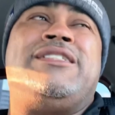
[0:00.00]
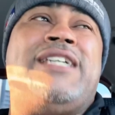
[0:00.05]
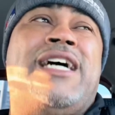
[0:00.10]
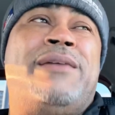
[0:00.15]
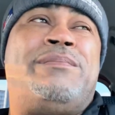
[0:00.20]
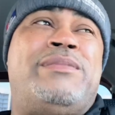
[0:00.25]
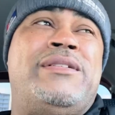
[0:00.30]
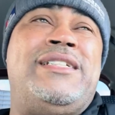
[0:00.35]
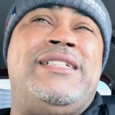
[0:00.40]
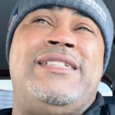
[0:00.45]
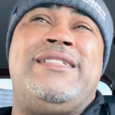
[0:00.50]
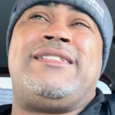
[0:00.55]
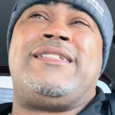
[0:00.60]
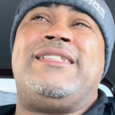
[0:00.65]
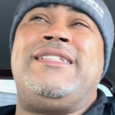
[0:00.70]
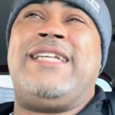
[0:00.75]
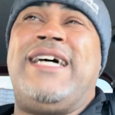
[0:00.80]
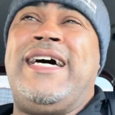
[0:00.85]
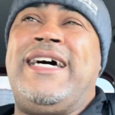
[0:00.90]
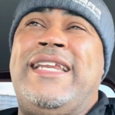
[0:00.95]
Japanese or
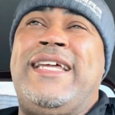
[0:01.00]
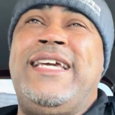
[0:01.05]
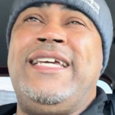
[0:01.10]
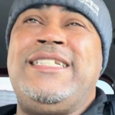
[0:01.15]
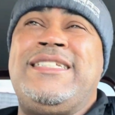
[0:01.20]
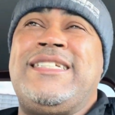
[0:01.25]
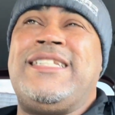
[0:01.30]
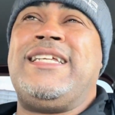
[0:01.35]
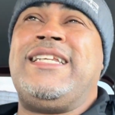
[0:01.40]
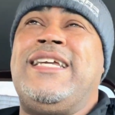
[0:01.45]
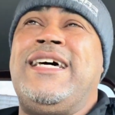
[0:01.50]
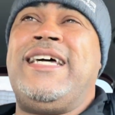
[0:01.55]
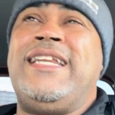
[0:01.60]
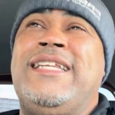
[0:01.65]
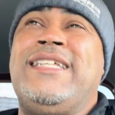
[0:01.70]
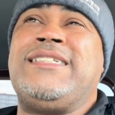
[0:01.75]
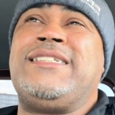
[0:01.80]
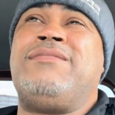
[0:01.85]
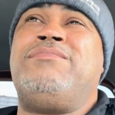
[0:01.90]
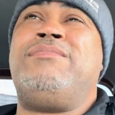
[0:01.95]
not, Asian or not, it
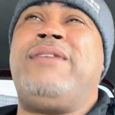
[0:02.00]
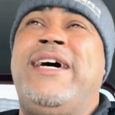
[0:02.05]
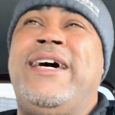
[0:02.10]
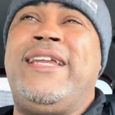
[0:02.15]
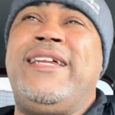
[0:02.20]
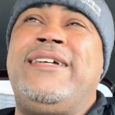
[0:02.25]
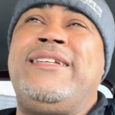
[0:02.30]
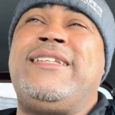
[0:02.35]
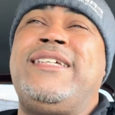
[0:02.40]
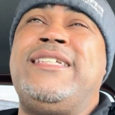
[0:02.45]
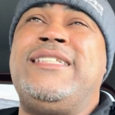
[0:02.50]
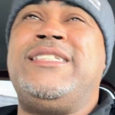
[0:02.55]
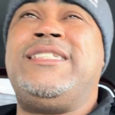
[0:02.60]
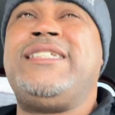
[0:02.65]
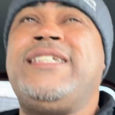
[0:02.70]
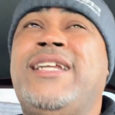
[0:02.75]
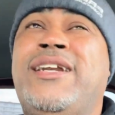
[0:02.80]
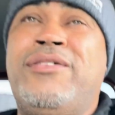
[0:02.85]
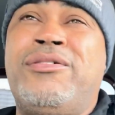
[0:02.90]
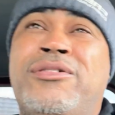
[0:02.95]
doesn't matter. In
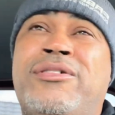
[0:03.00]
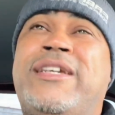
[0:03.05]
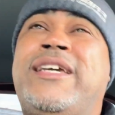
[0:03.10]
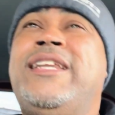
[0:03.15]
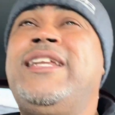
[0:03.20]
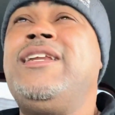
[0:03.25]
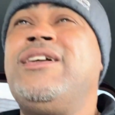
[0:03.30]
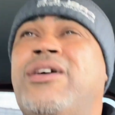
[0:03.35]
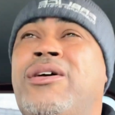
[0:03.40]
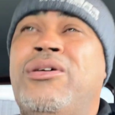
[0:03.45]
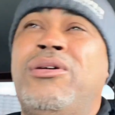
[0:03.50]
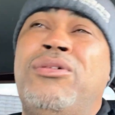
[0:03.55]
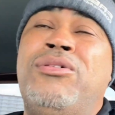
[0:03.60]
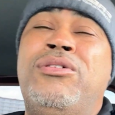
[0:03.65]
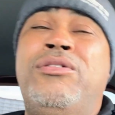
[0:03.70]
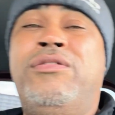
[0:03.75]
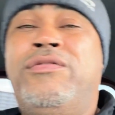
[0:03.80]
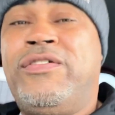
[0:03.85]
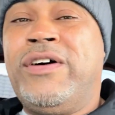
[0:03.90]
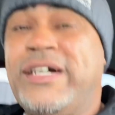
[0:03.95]
general, getting
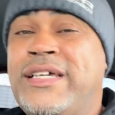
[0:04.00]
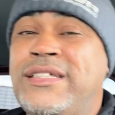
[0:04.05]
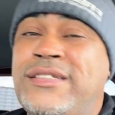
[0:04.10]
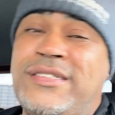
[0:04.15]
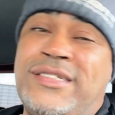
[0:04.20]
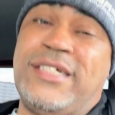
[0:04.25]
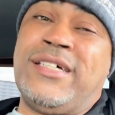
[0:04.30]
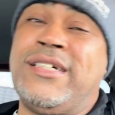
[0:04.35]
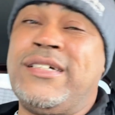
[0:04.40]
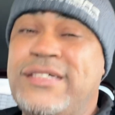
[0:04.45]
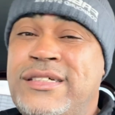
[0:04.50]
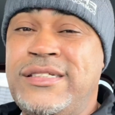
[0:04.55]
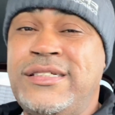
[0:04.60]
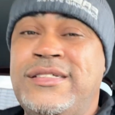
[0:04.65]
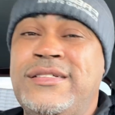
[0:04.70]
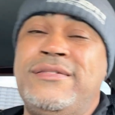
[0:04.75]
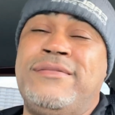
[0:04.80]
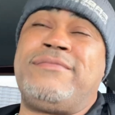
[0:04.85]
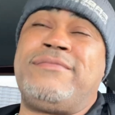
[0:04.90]
old fucking sucks.